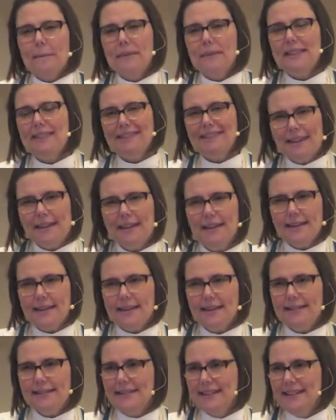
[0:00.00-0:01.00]
But
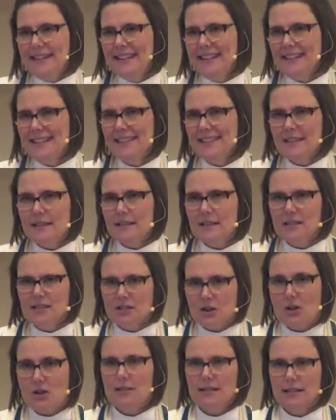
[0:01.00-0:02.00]
then things
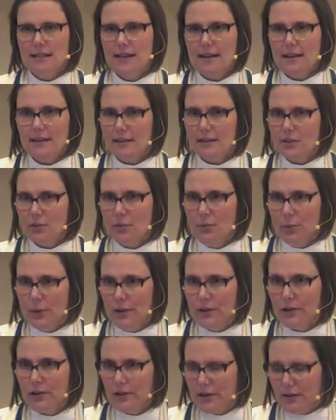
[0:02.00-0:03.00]
start to get a little
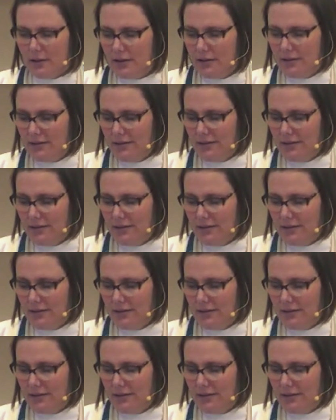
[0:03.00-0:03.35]
weird,